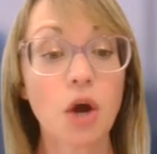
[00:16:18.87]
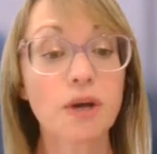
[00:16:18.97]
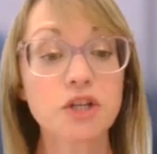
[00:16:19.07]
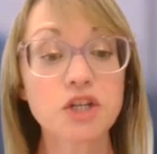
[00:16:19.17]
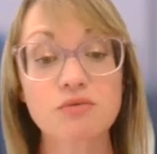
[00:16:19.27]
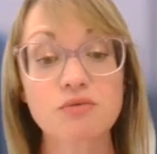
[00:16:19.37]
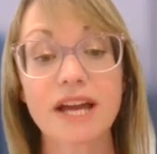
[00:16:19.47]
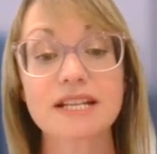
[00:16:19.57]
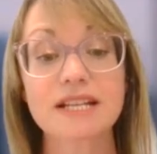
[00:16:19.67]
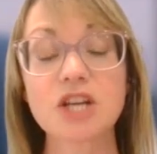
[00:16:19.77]
which is a
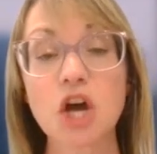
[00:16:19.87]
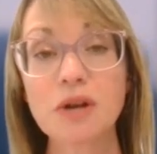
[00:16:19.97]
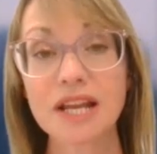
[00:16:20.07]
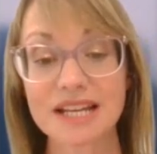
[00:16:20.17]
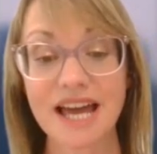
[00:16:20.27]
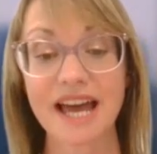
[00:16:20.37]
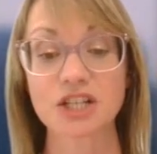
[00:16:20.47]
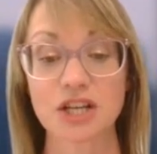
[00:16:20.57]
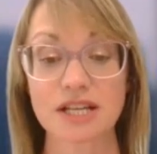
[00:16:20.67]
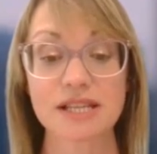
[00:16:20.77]
right that only
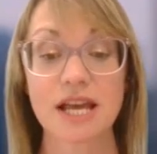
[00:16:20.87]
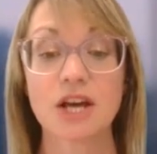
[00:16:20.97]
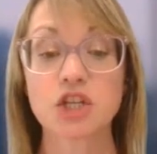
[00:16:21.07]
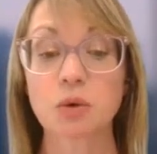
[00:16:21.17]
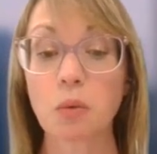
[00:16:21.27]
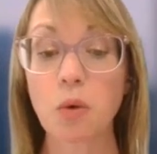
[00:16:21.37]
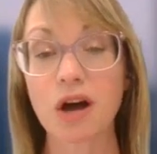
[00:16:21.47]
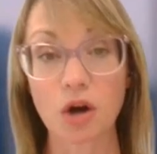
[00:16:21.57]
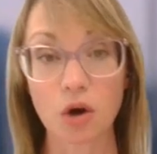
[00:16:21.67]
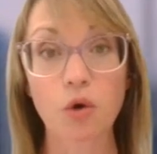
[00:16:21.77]
attaches to a
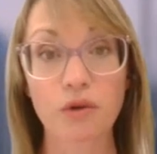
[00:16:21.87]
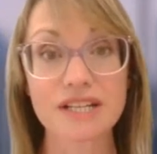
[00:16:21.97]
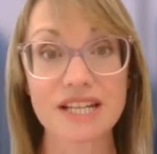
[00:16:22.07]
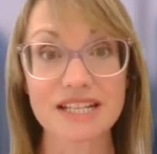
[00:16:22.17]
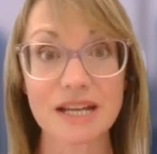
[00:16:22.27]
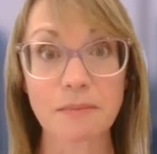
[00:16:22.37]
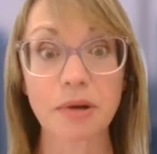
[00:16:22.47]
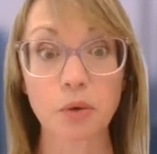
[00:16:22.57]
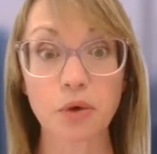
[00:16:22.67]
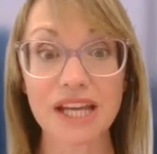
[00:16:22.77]
worker or indeed an
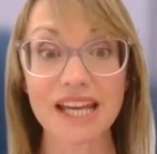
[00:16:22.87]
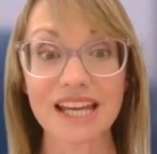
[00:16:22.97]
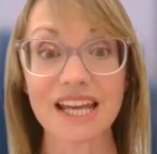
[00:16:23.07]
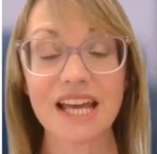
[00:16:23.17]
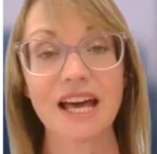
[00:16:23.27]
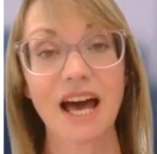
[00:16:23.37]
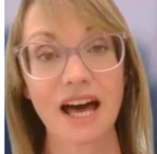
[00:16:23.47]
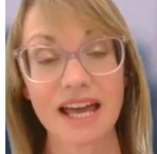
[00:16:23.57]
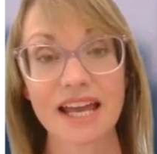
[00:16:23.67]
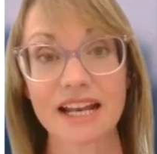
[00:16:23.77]
employee
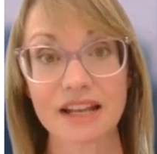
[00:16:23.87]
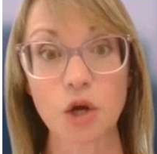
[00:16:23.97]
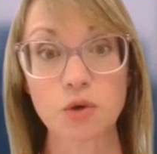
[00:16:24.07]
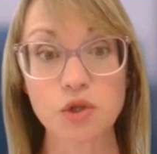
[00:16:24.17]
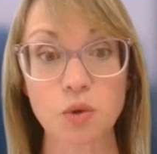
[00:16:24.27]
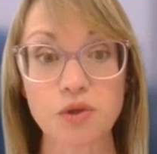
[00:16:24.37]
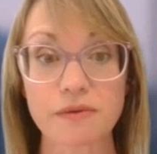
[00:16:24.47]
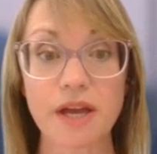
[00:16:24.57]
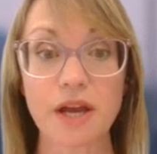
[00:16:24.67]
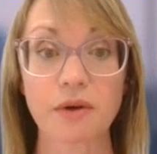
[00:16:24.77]
in those sorts
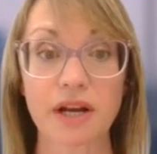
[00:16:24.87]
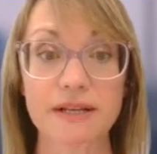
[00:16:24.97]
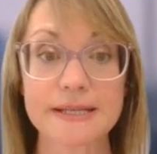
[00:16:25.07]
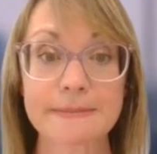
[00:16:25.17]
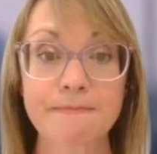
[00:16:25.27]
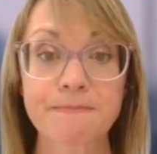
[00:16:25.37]
of hearings.